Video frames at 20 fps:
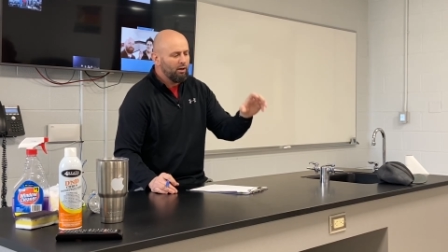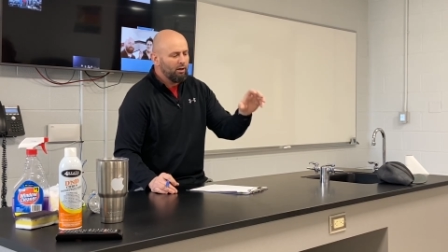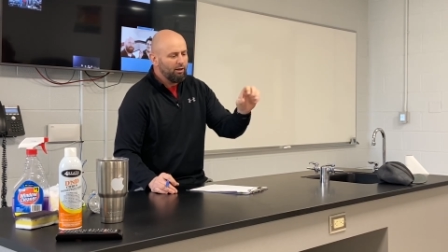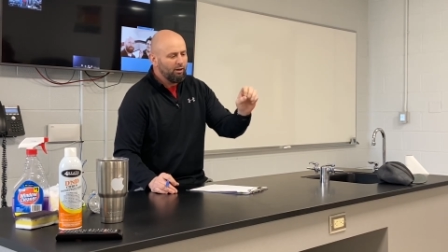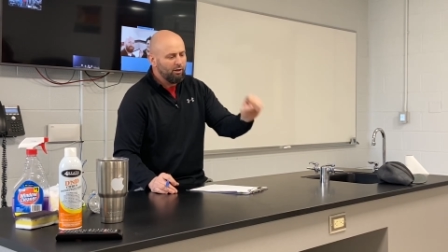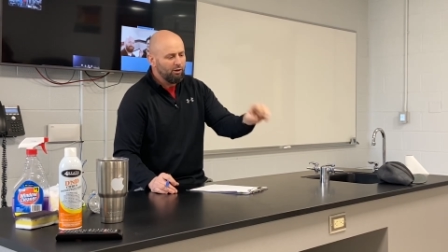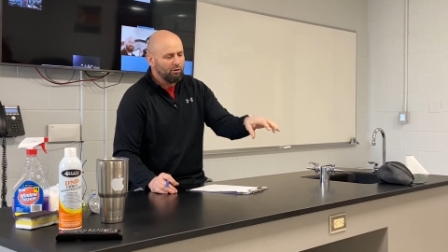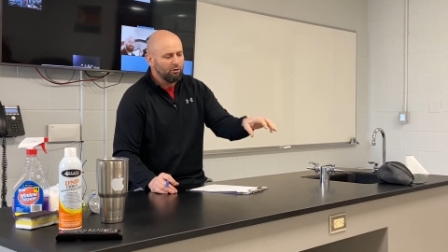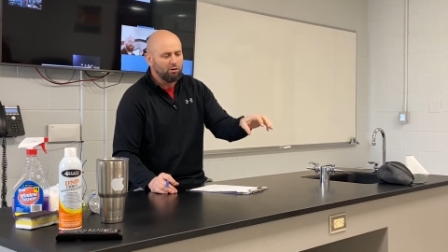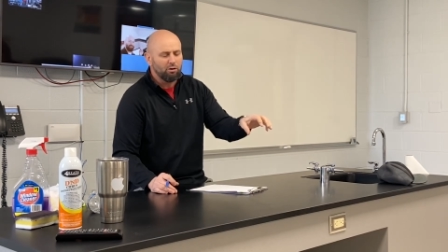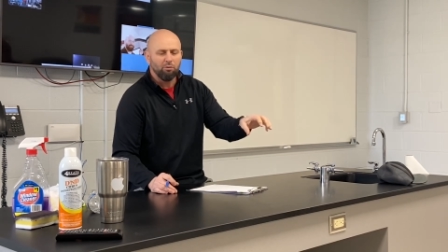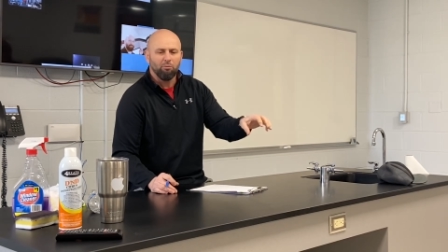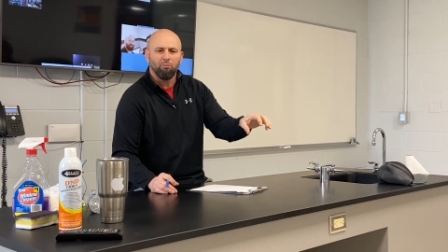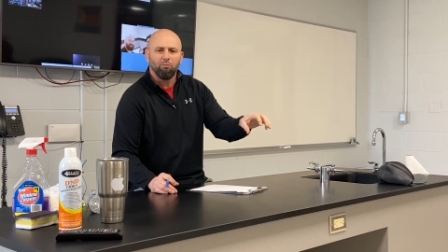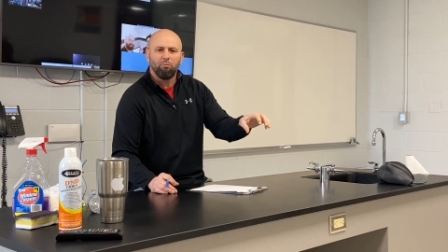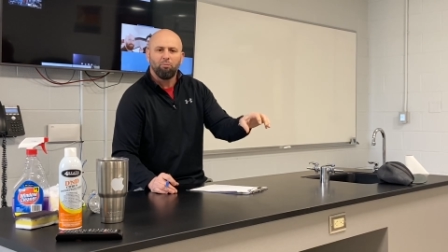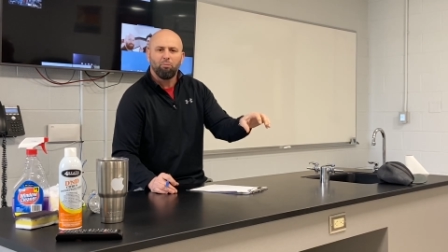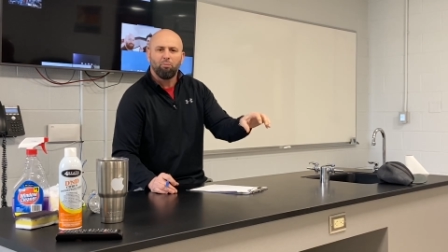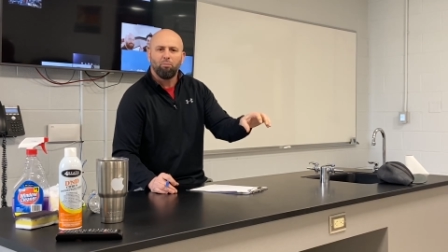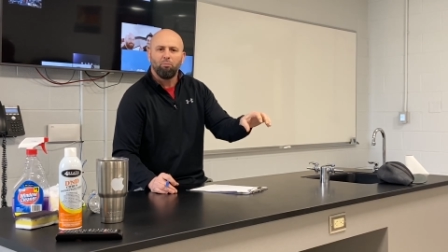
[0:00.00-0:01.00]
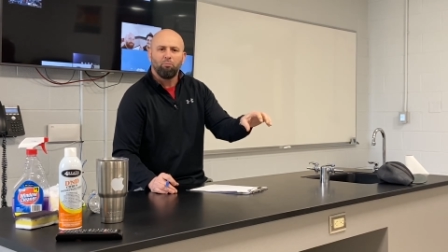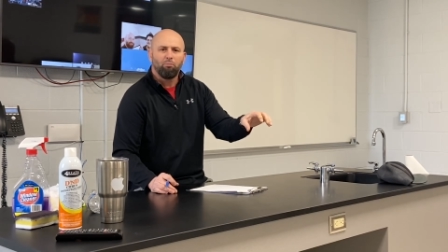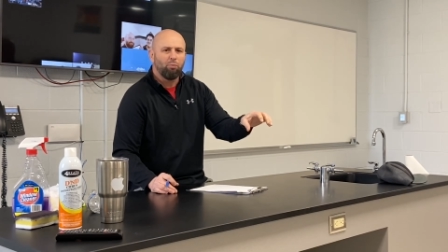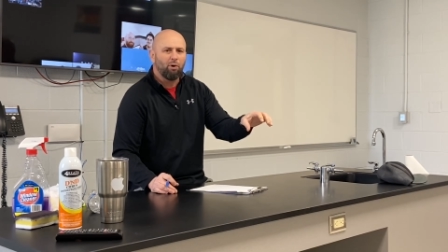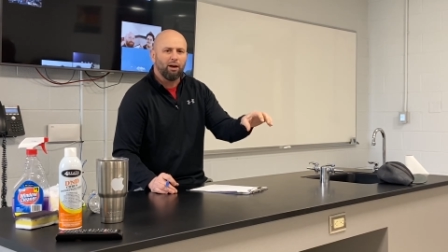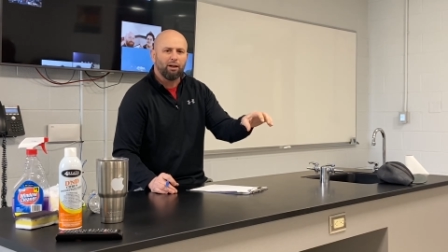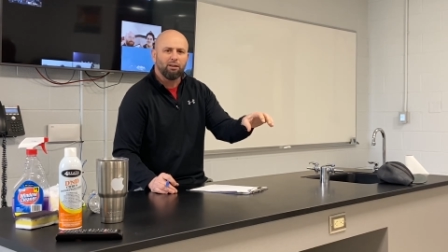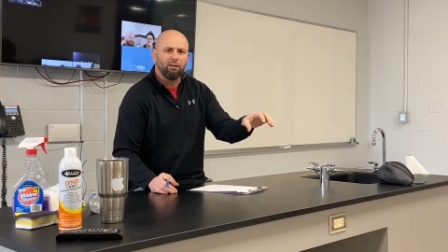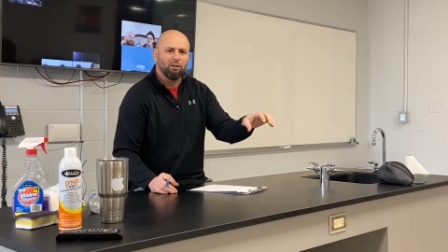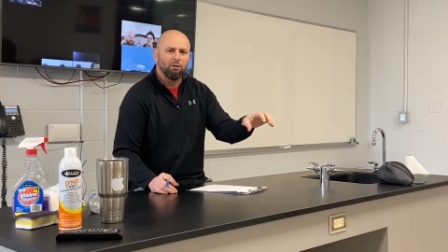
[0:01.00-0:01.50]
here's some
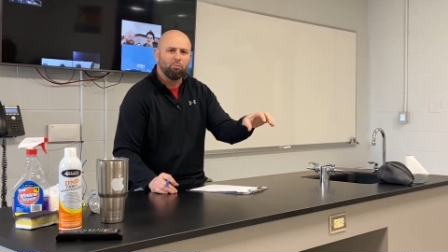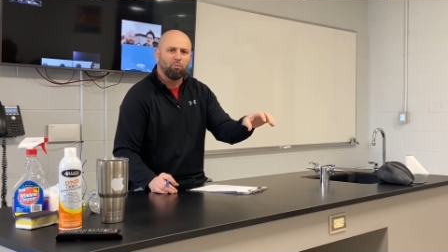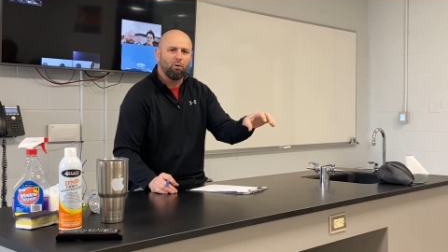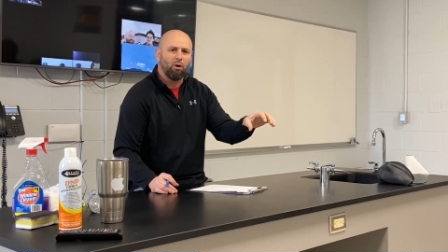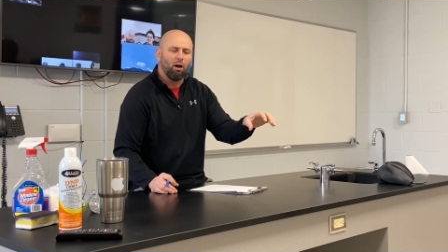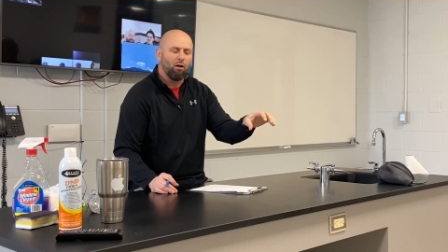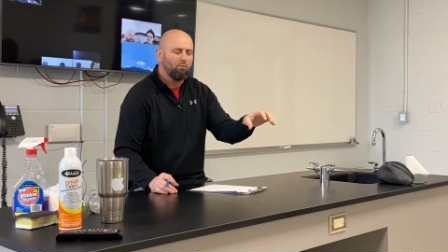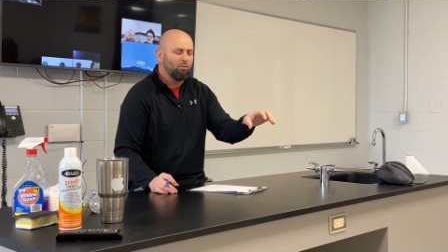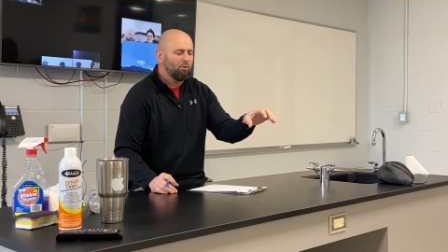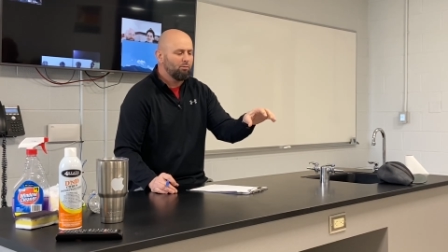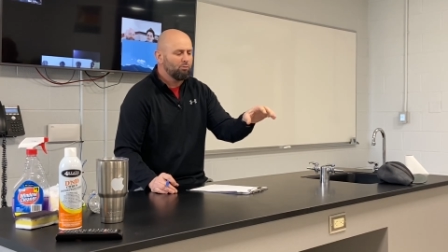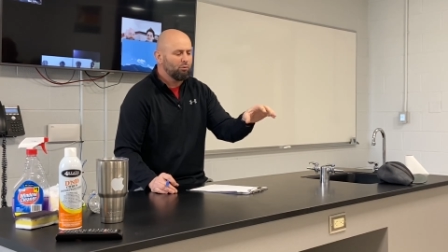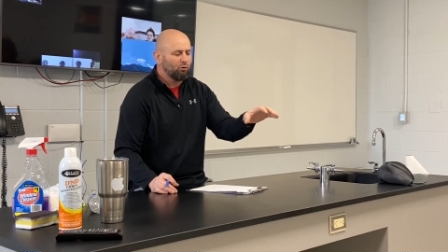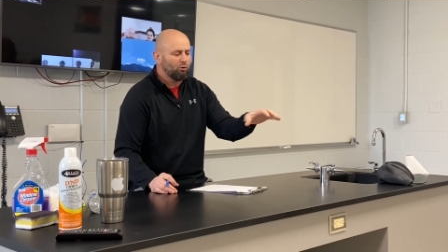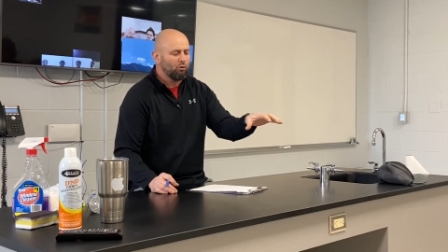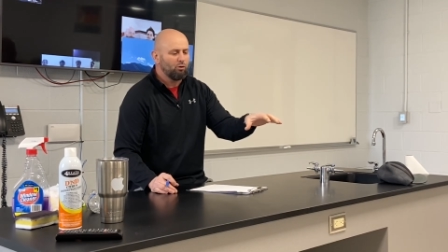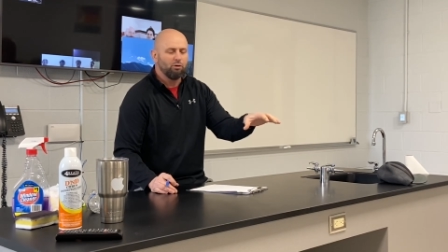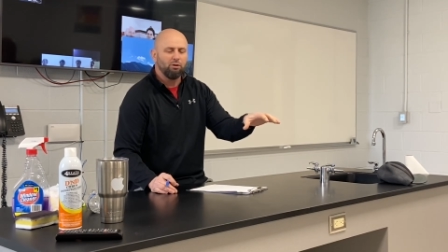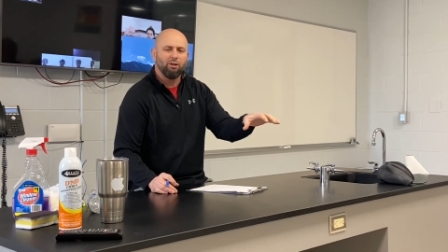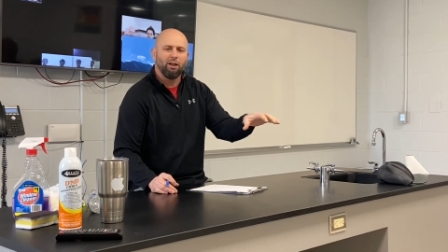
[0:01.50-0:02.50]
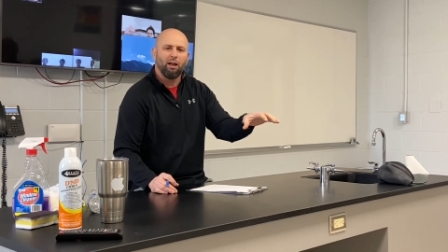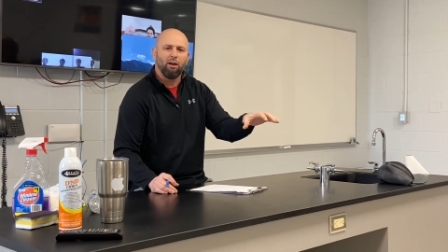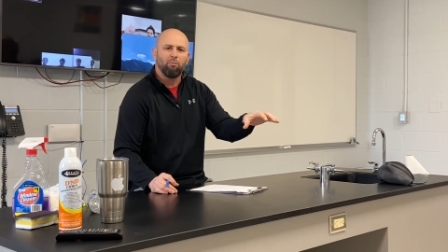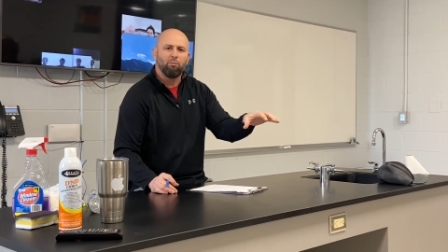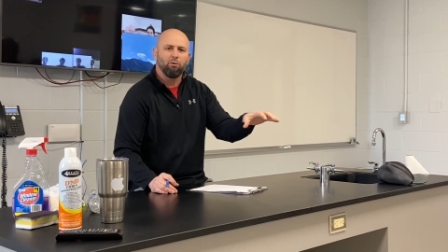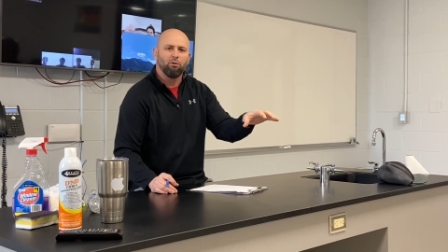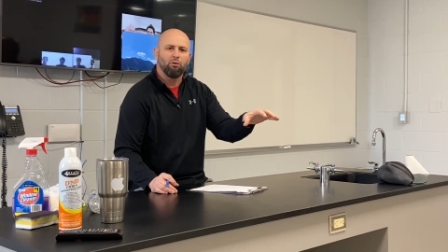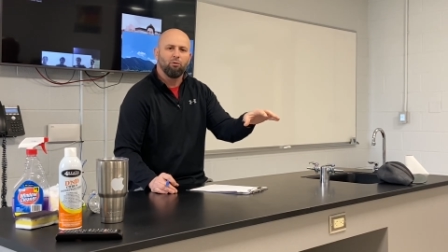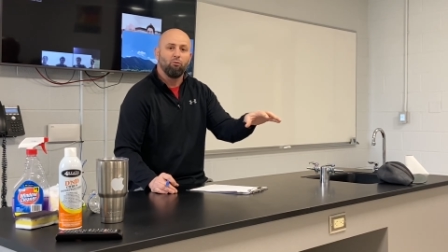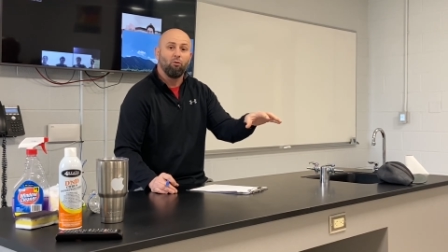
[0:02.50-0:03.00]
practice problems or
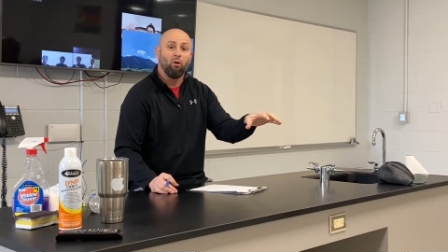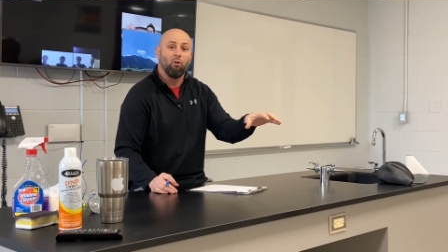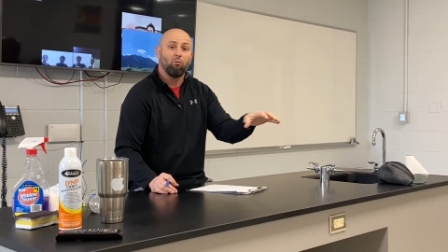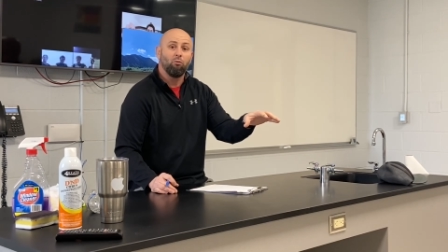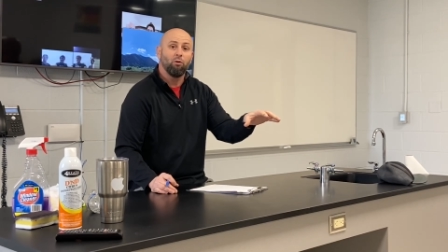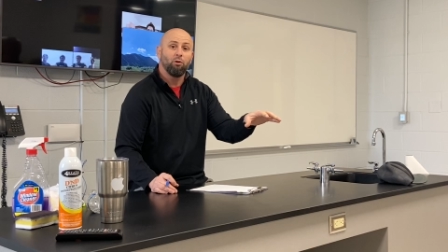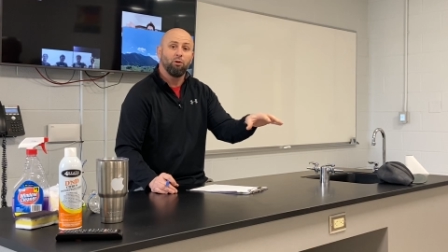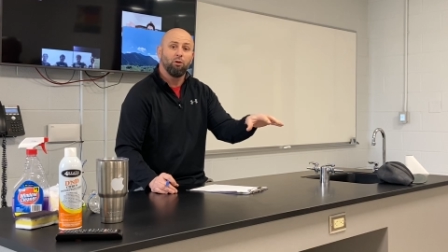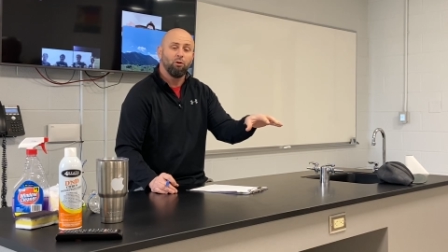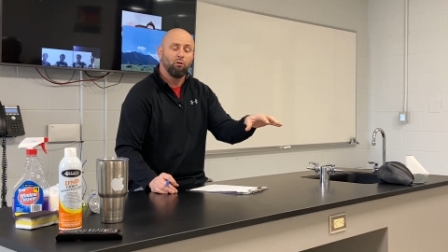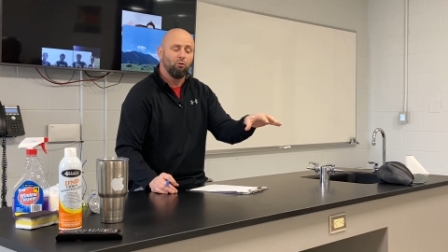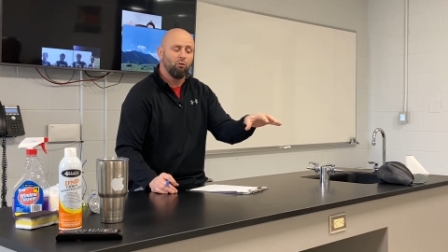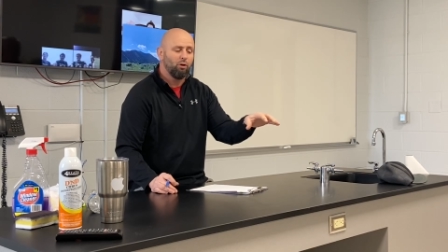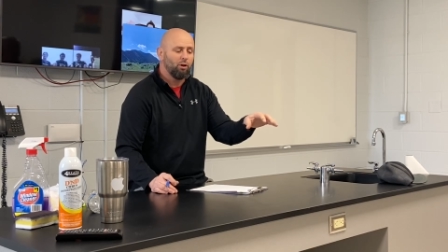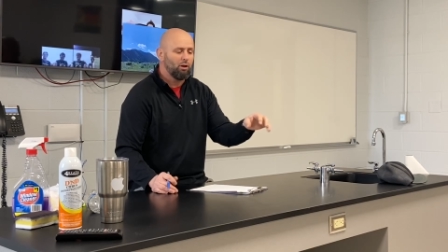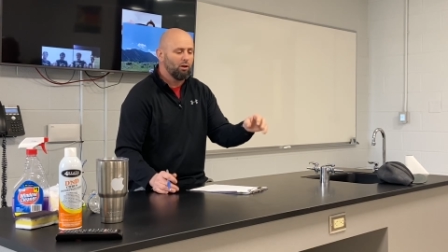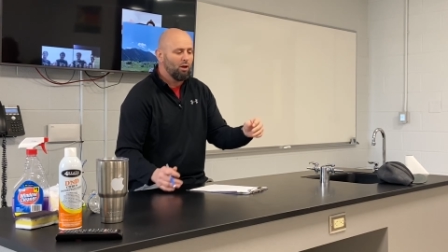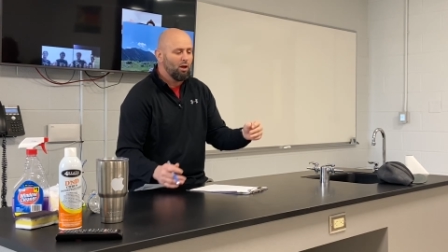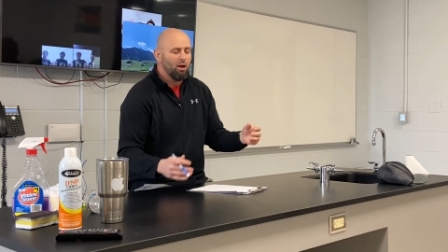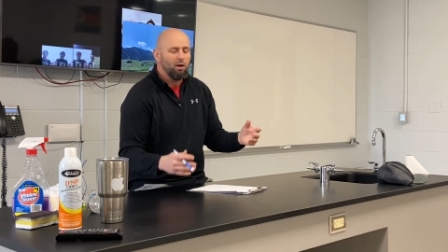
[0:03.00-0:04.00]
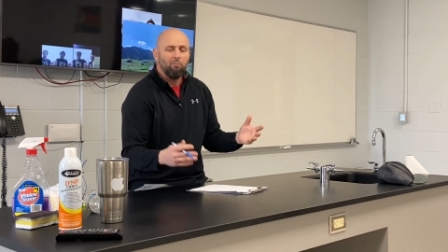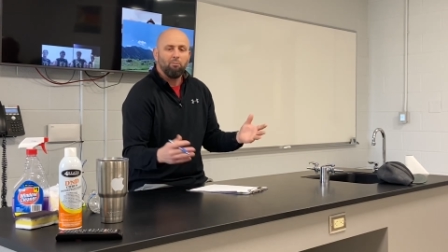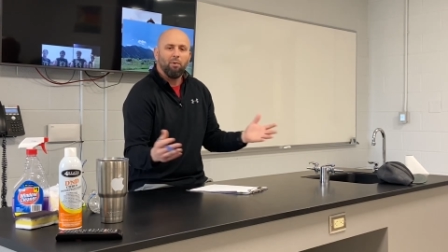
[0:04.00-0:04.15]
examples of what we're doing.